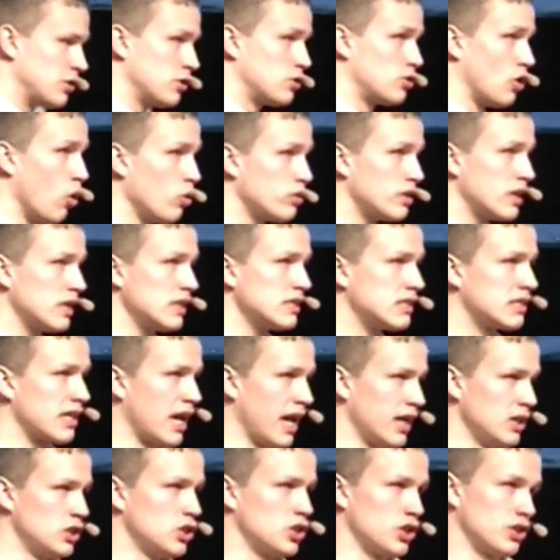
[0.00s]
total
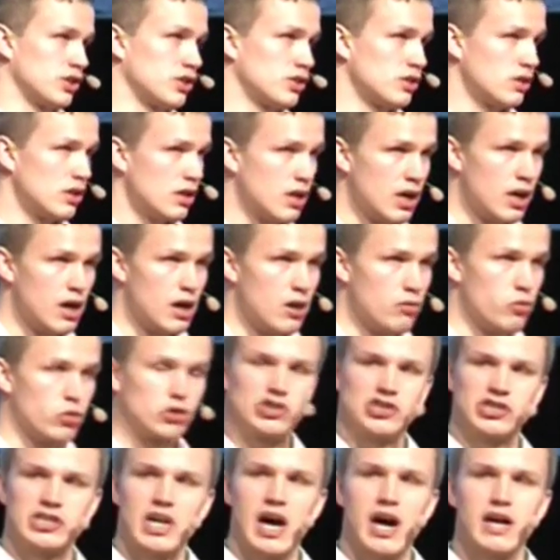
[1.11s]
strangers would
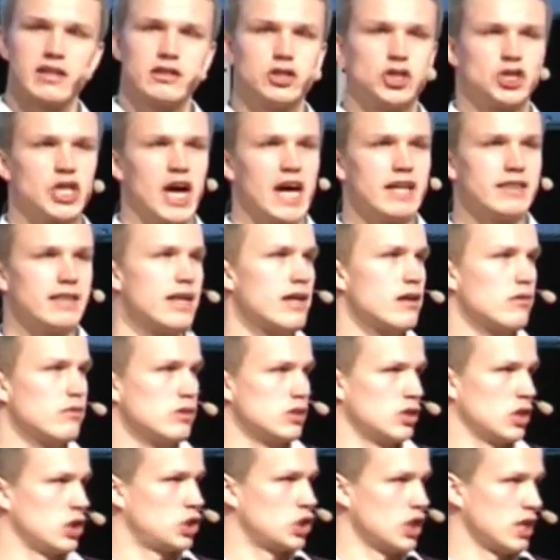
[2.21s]
start chatting with
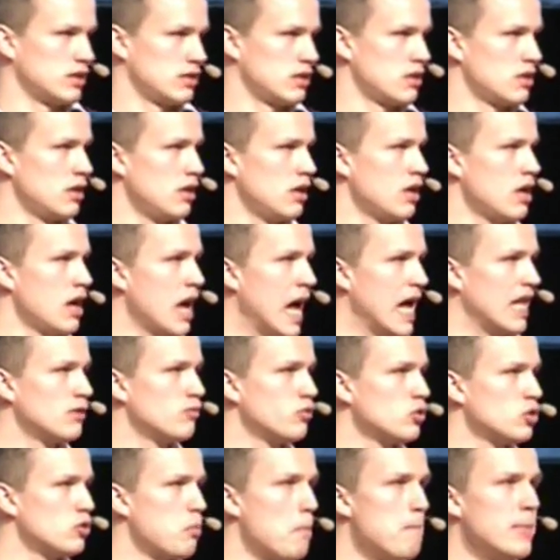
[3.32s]
each other and
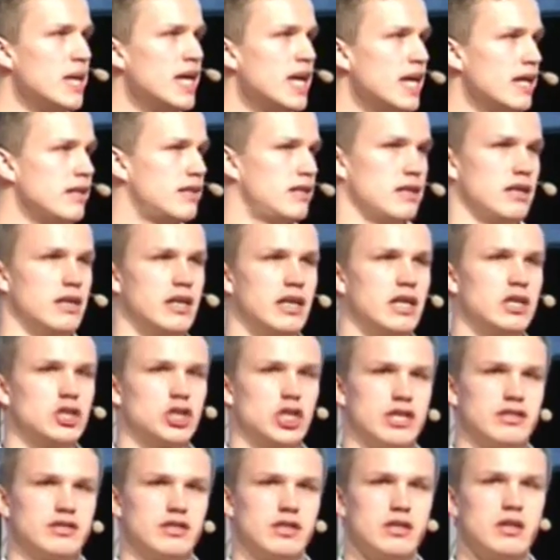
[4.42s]
would meet each
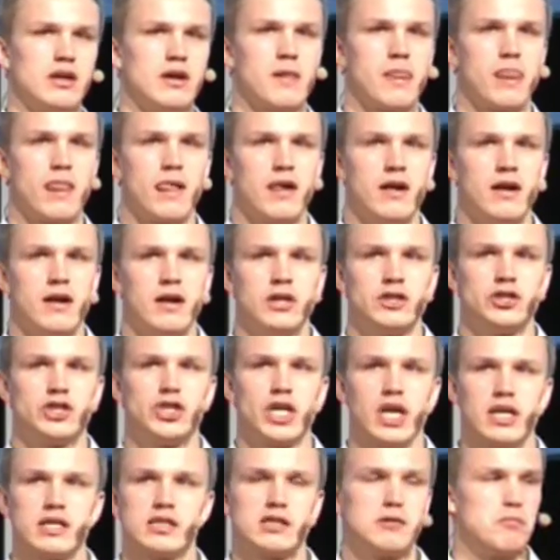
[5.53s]
other
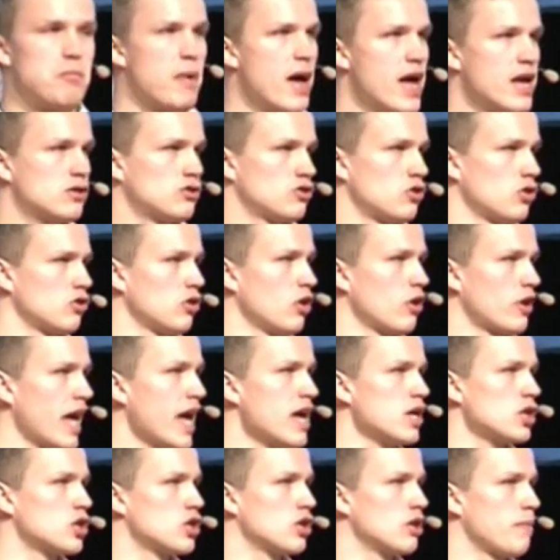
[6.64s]
just based on
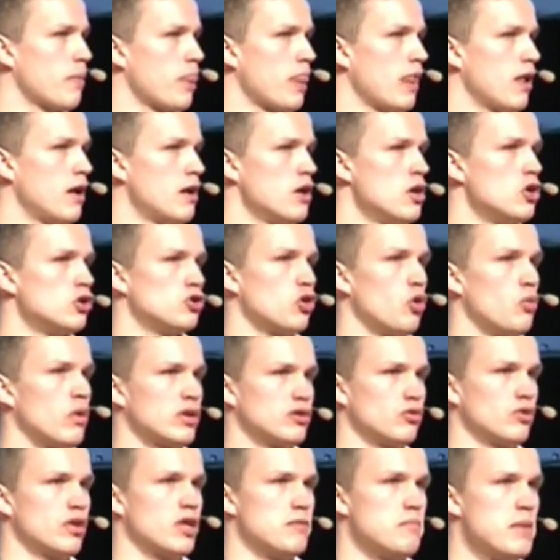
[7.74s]
location. So what
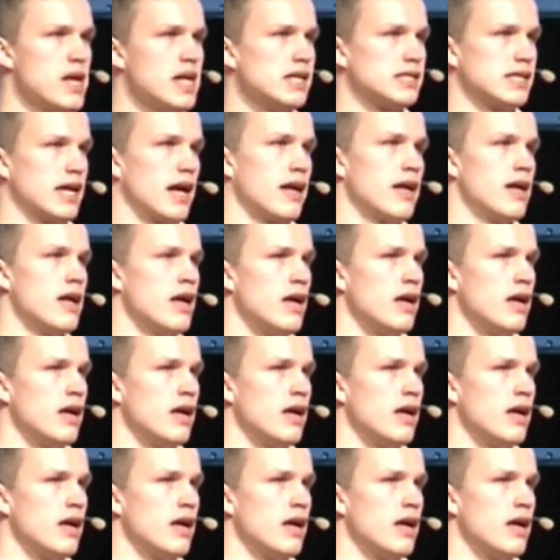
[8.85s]
would it mean, say?